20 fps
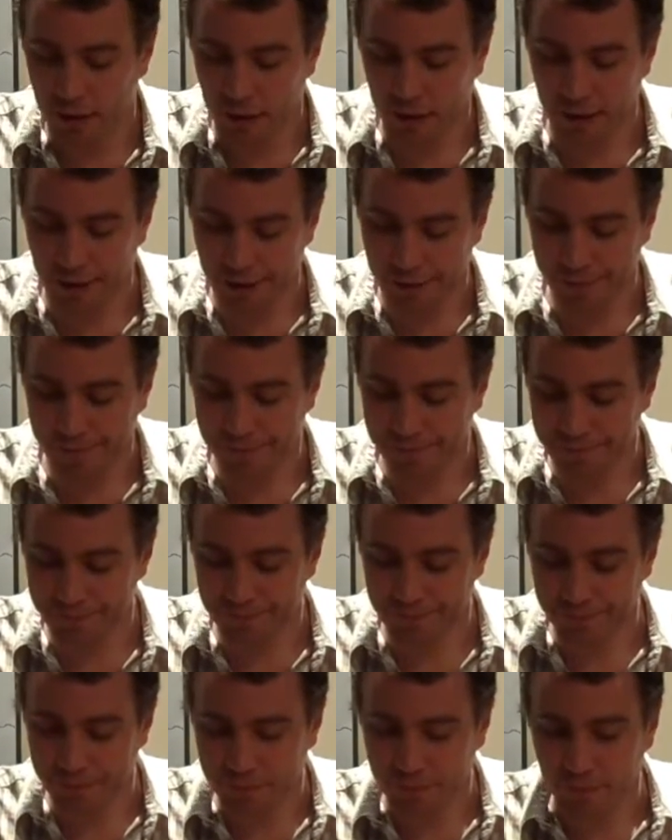I'm
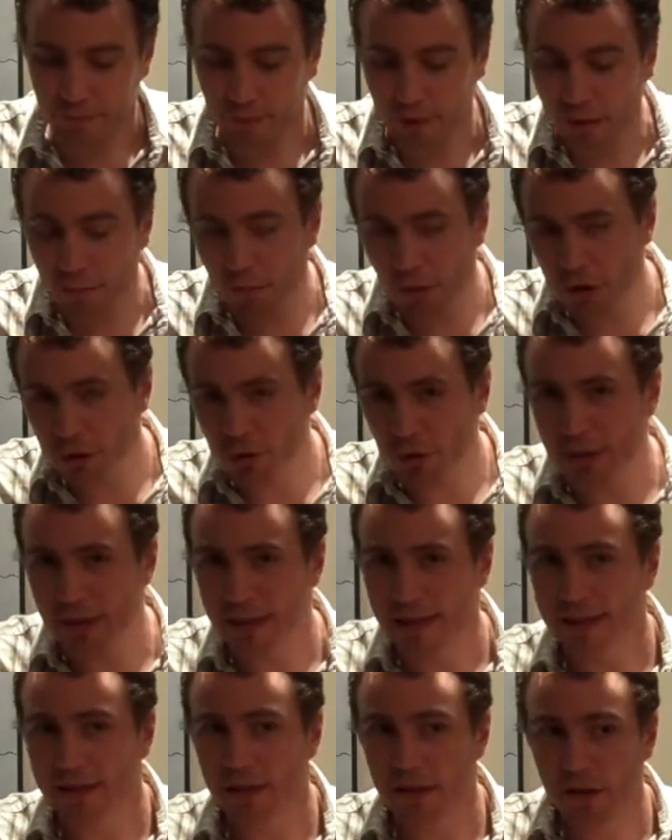also
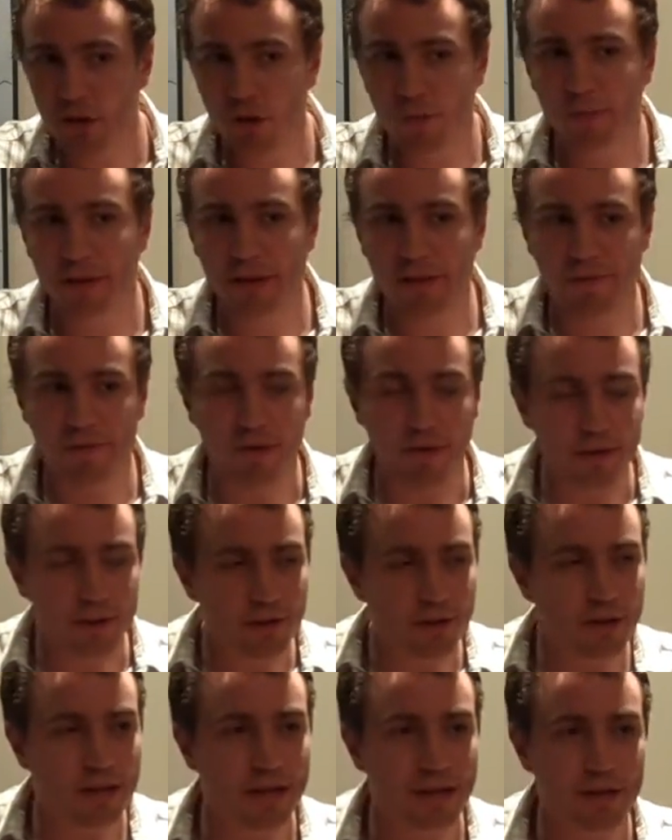getting a
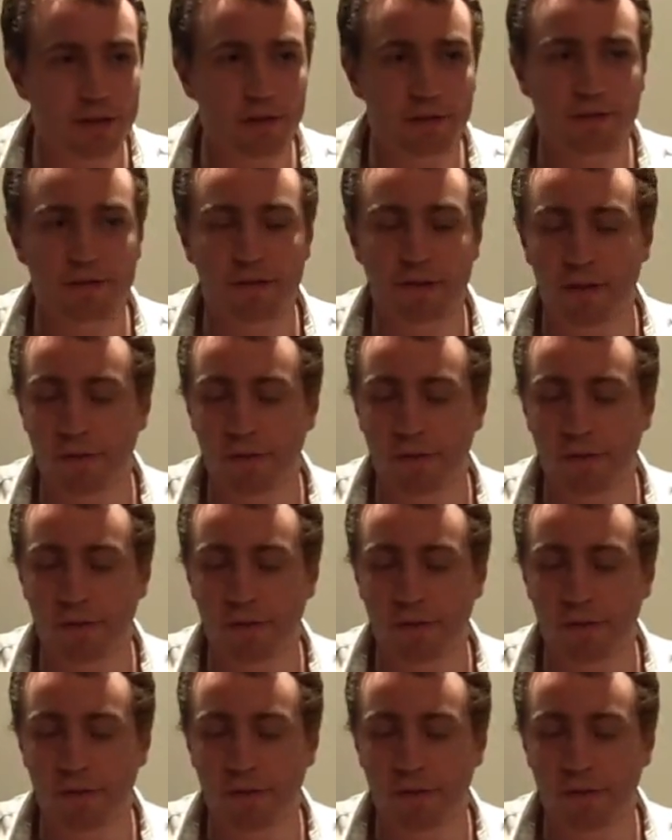little hint of